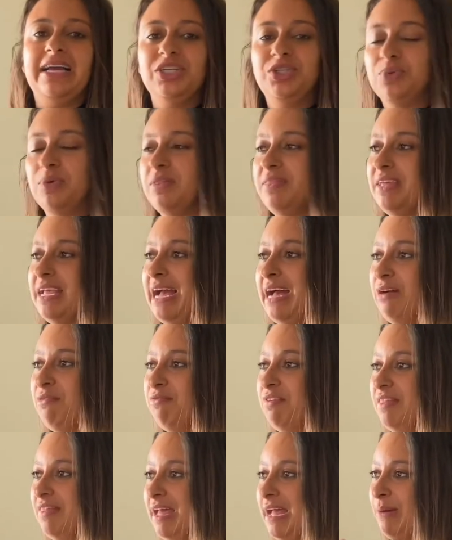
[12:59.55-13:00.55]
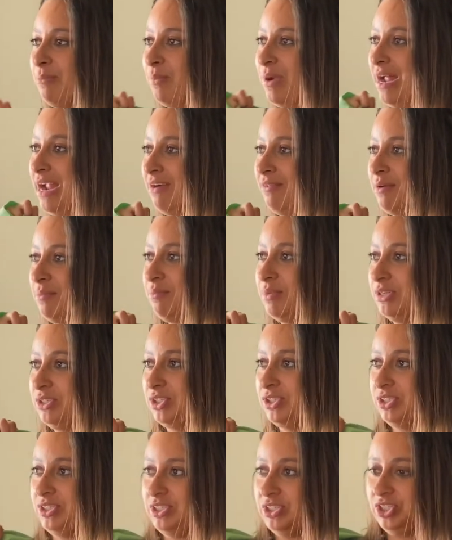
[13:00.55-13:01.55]
with the outfit that I'm wearing, but
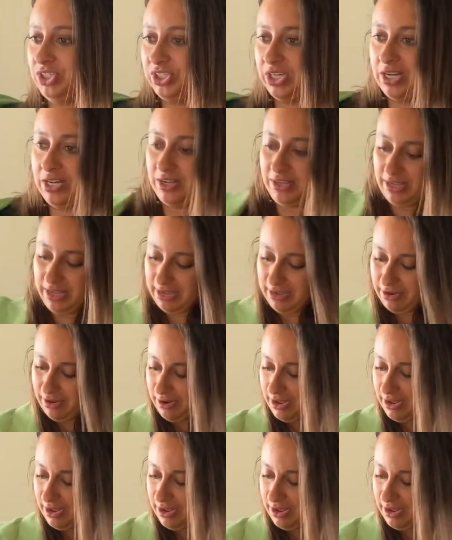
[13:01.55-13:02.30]
just to show you.